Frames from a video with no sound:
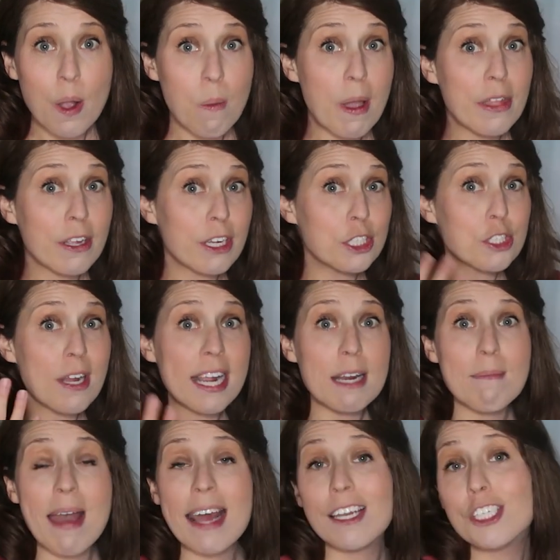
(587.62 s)
Whether you're trying
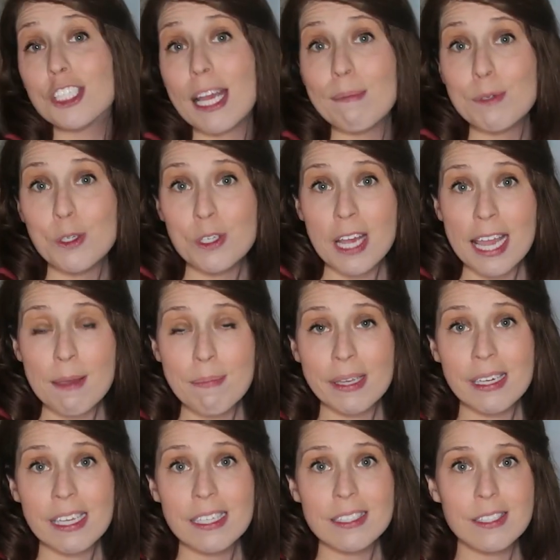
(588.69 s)
to manage type 2
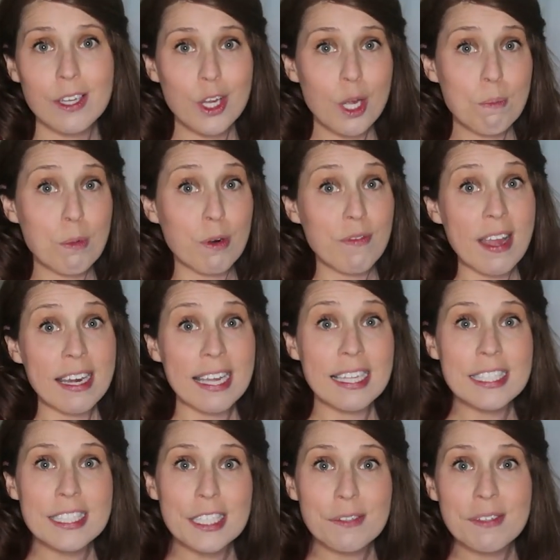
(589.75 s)
diabetes, prevent
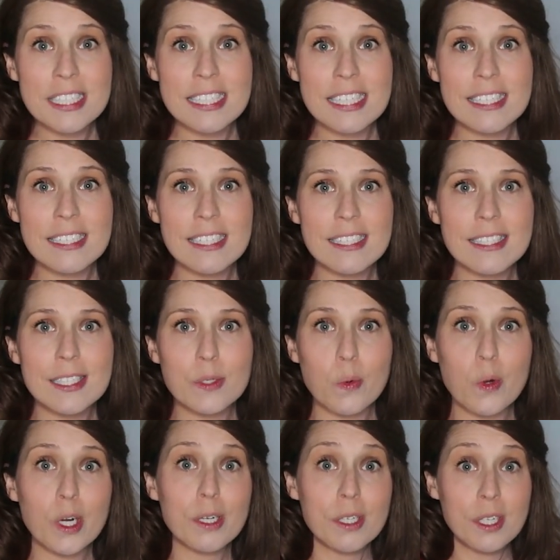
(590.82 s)
insulin resistance,
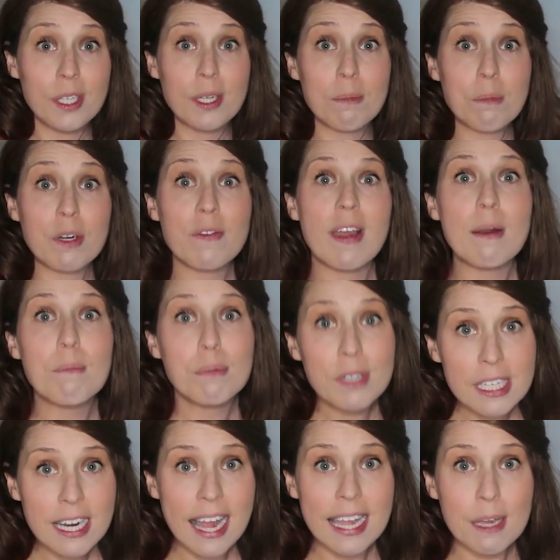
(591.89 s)
or prevent
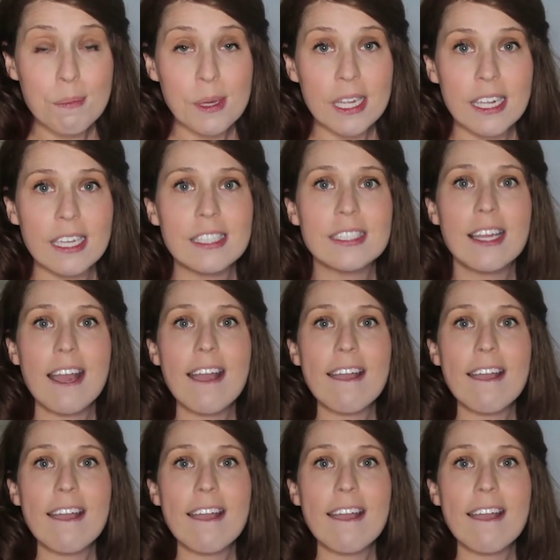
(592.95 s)
prediabetes,